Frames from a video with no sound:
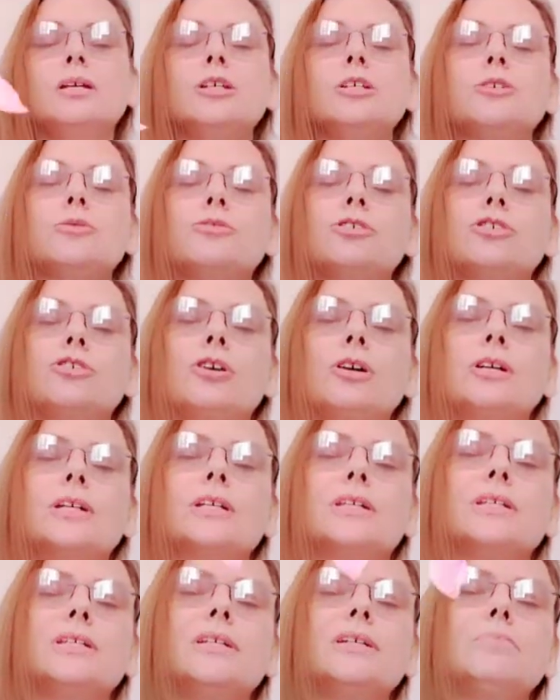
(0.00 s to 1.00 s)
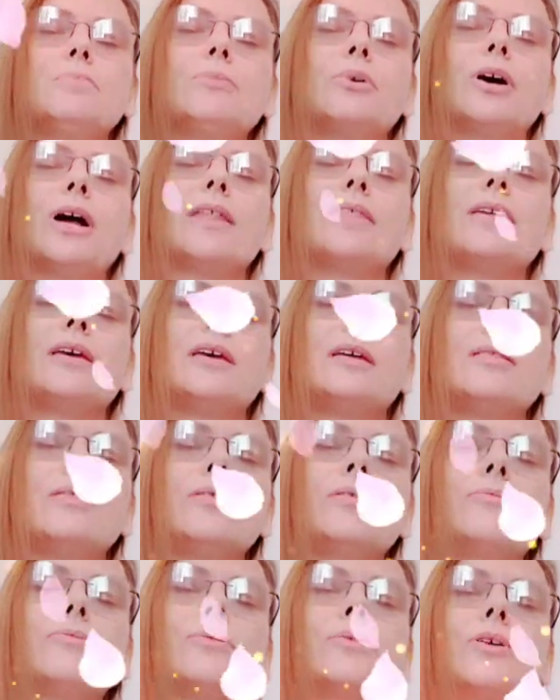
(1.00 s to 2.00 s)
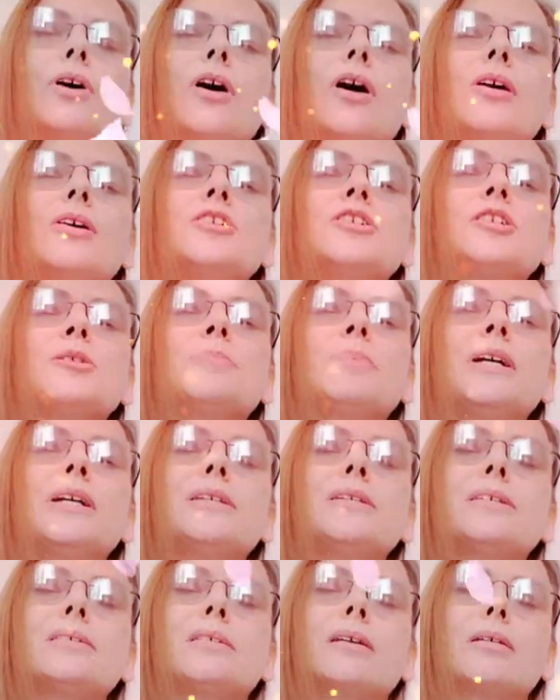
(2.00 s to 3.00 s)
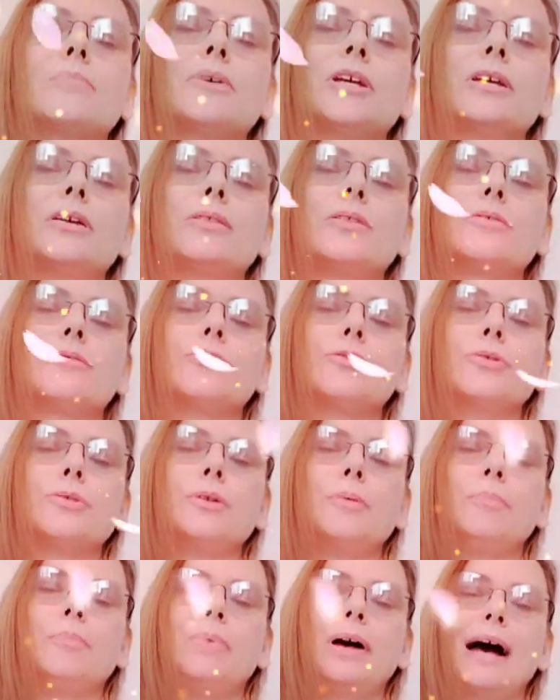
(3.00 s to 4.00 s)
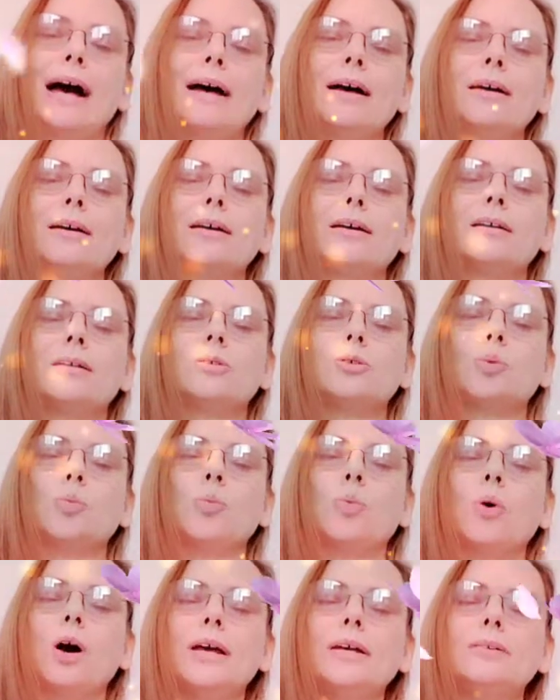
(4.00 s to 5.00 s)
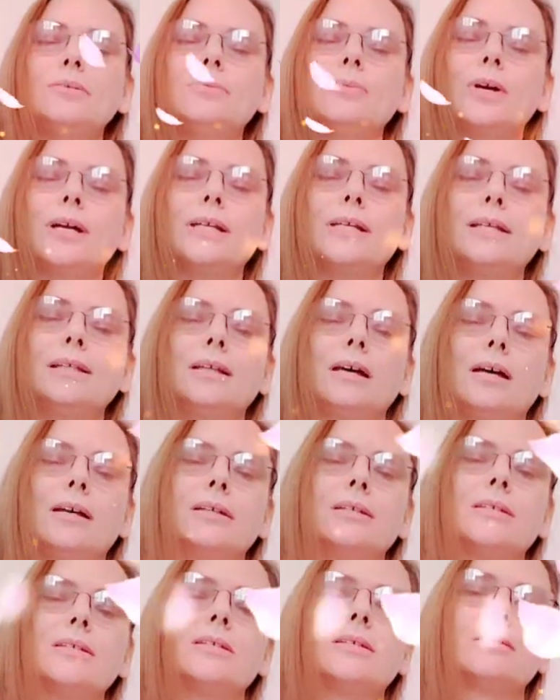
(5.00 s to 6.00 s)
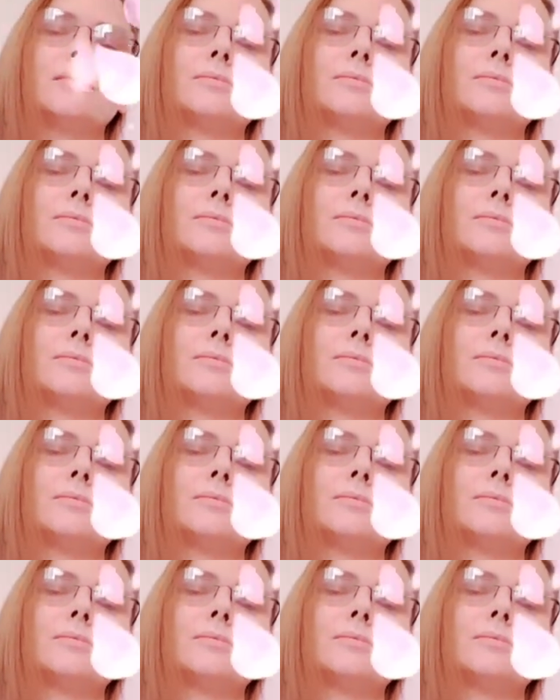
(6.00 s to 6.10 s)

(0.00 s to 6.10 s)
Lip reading: So we're drawing a deep breath in through the heart space, coming in through the back as white Reiki light.